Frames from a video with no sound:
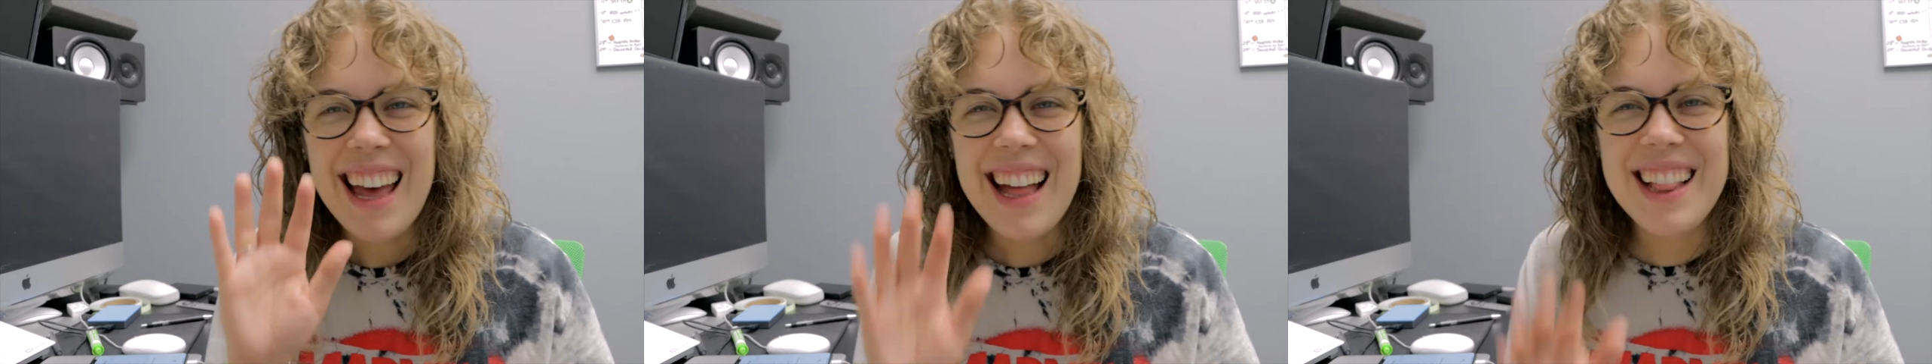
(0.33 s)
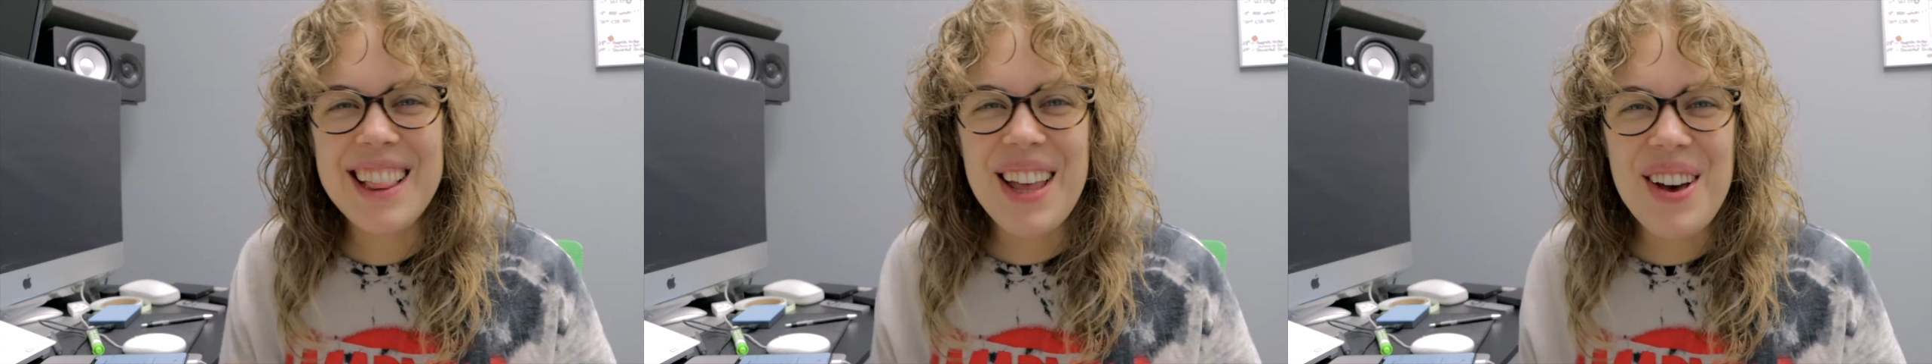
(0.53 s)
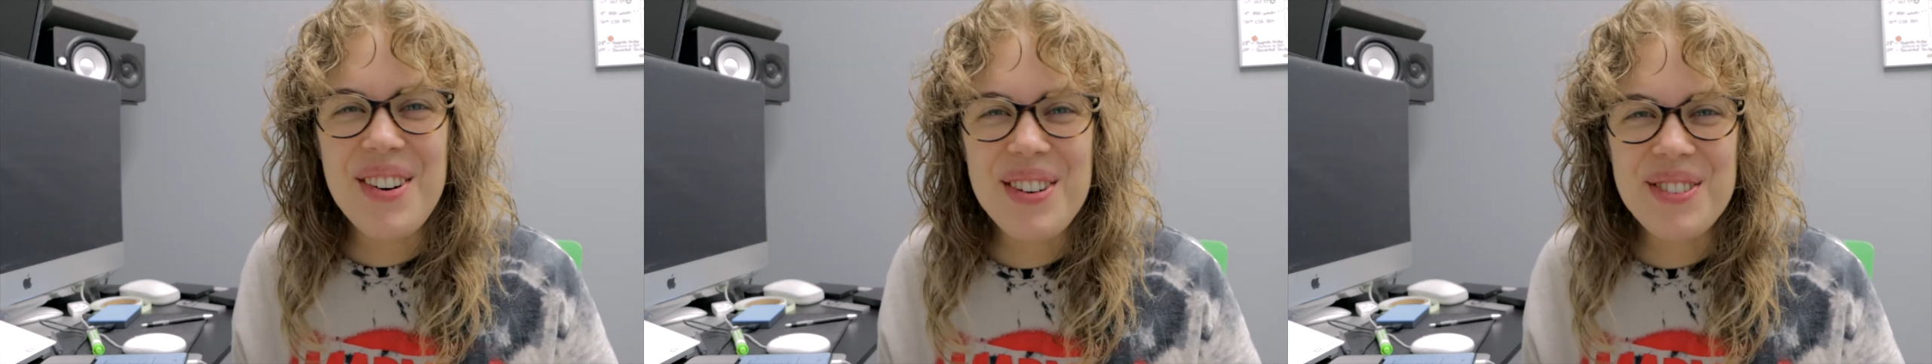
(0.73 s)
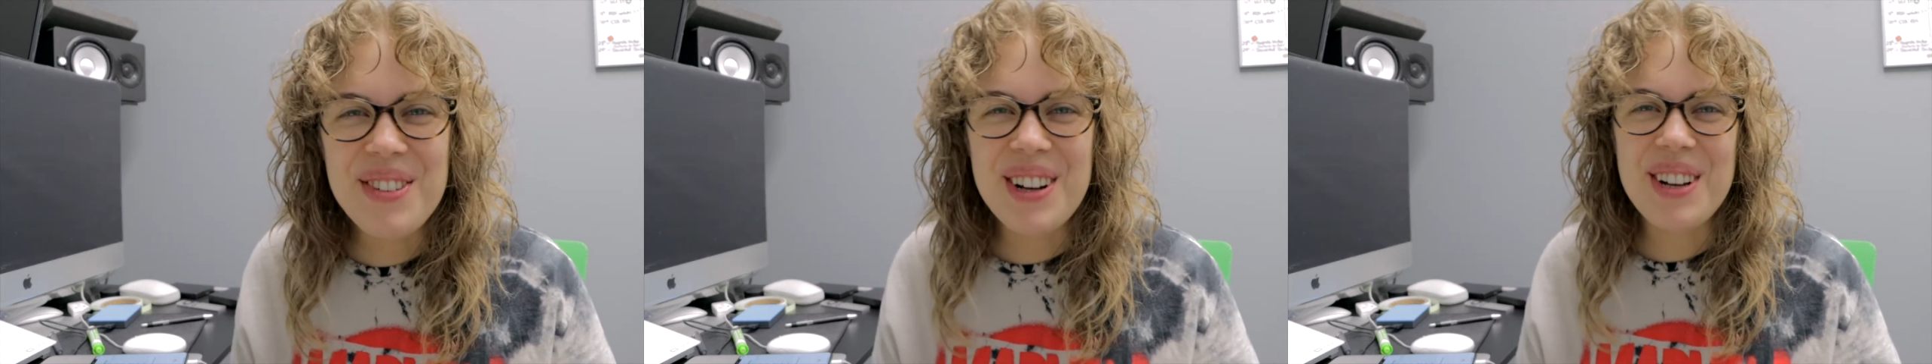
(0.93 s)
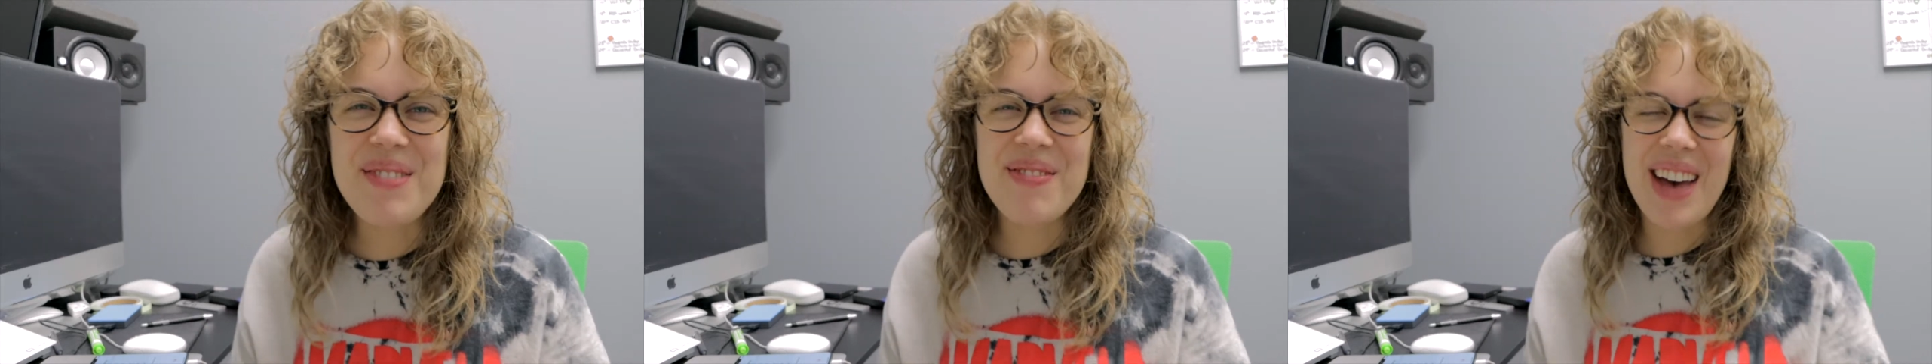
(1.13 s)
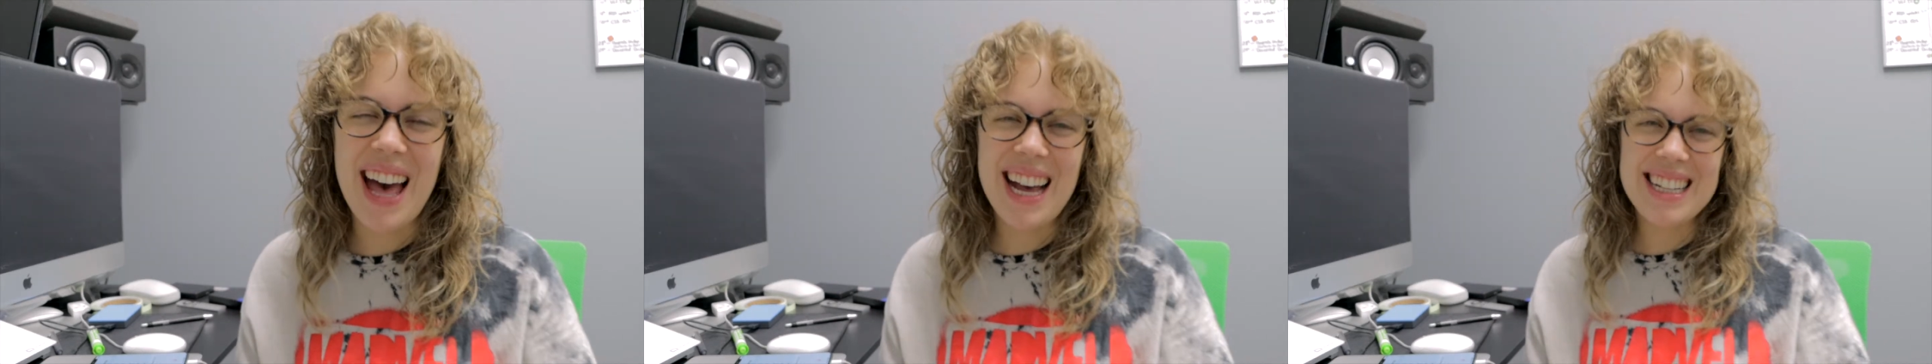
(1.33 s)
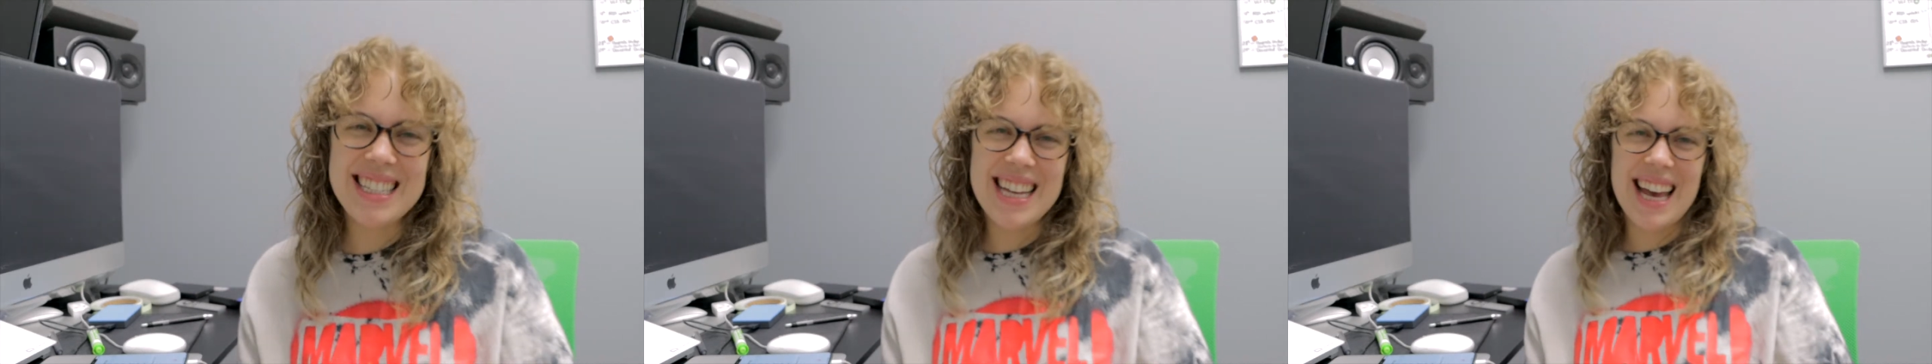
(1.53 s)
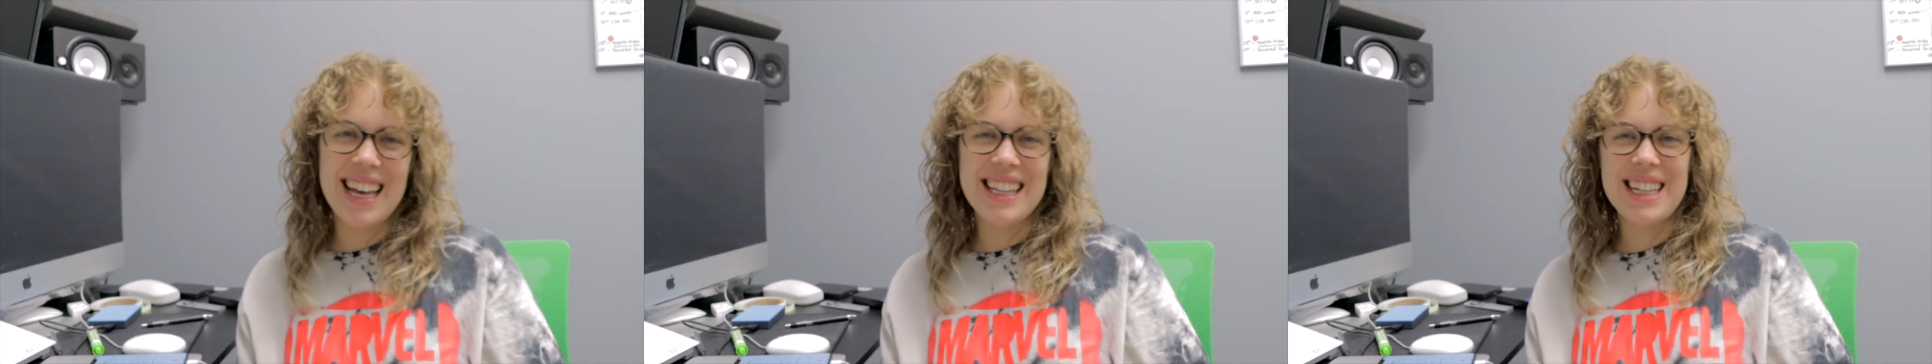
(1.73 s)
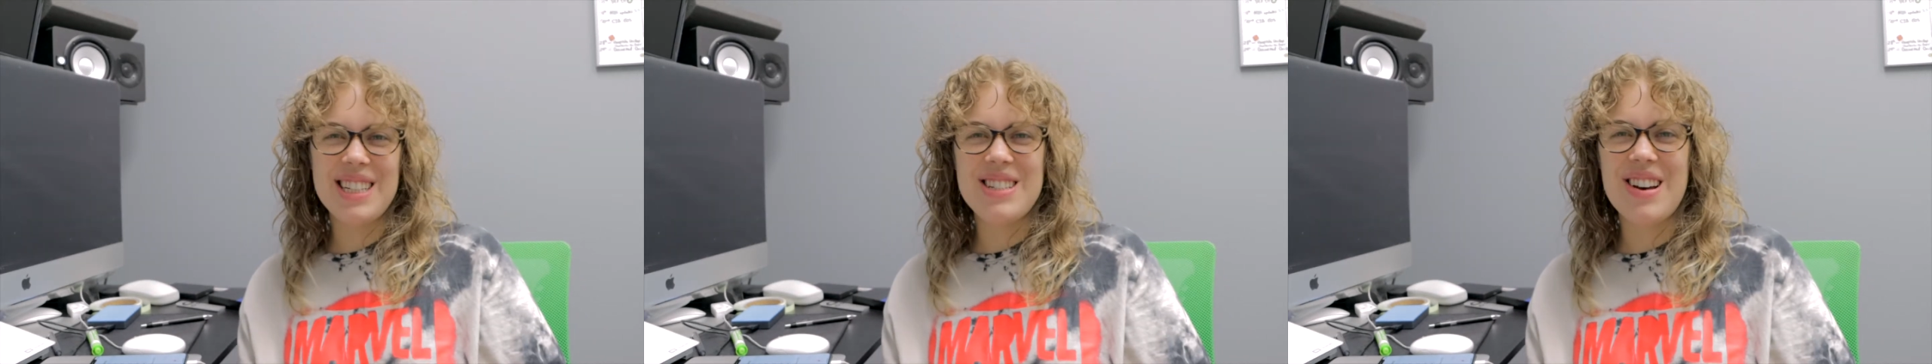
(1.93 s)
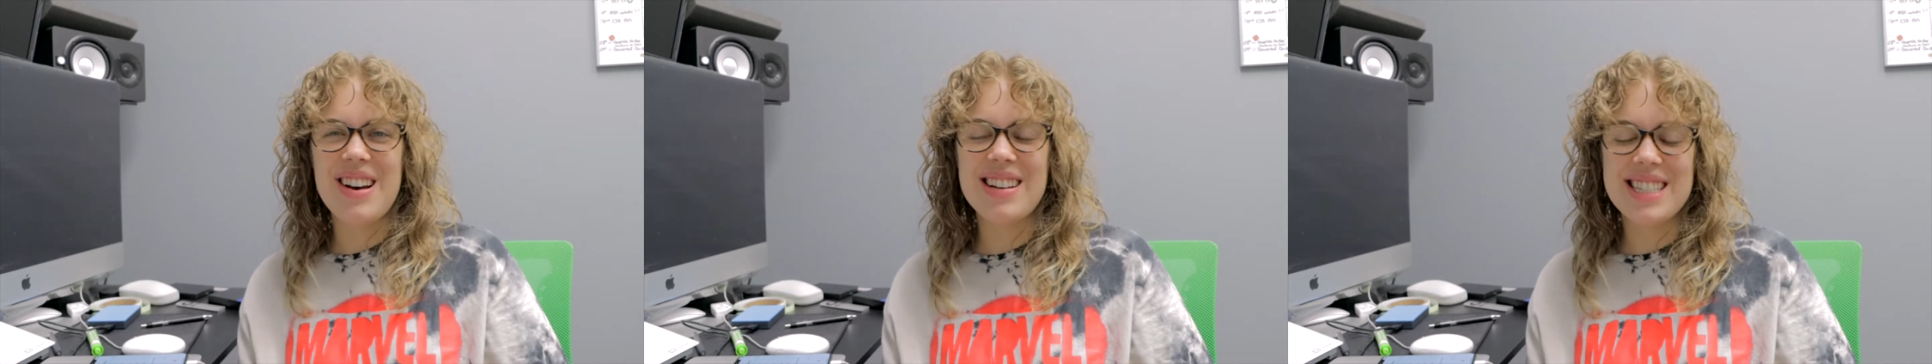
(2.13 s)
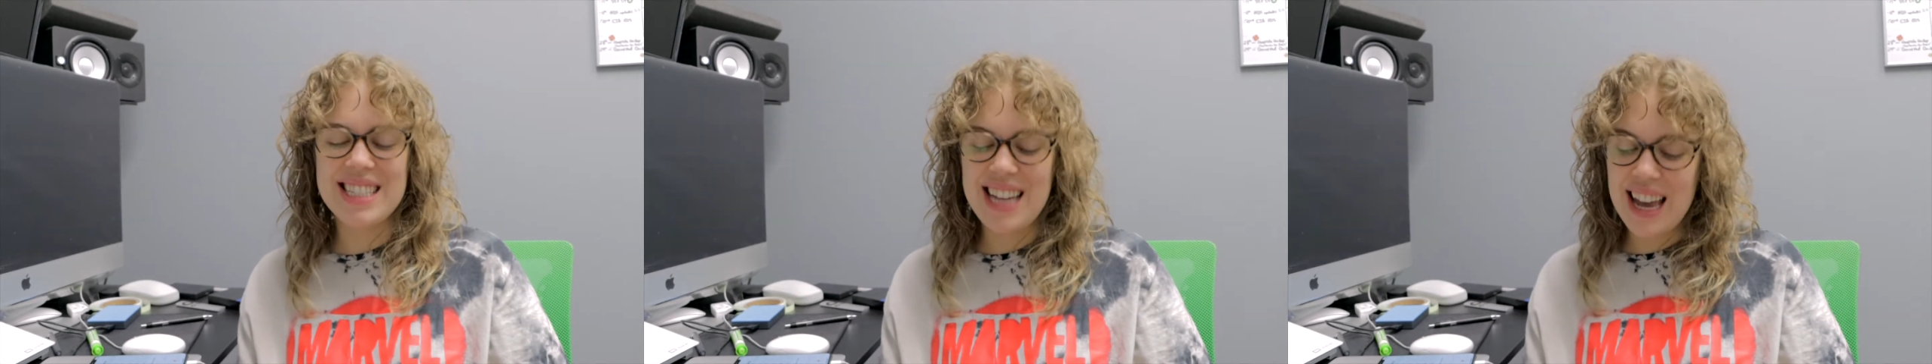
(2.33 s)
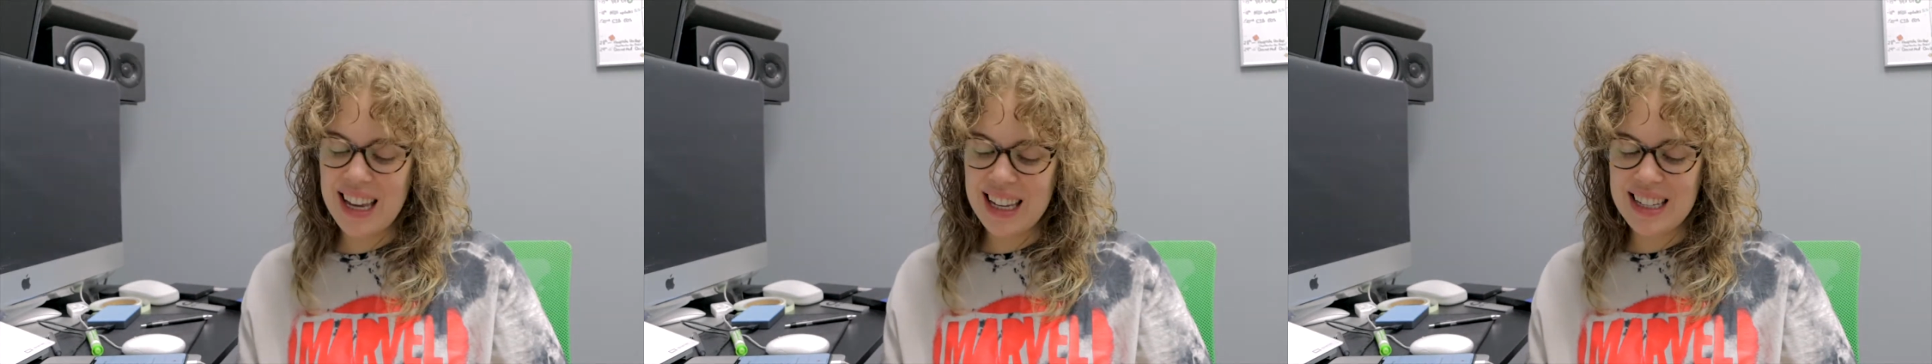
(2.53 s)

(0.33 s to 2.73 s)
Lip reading: Hello and welcome back to Ellie Talks Tech.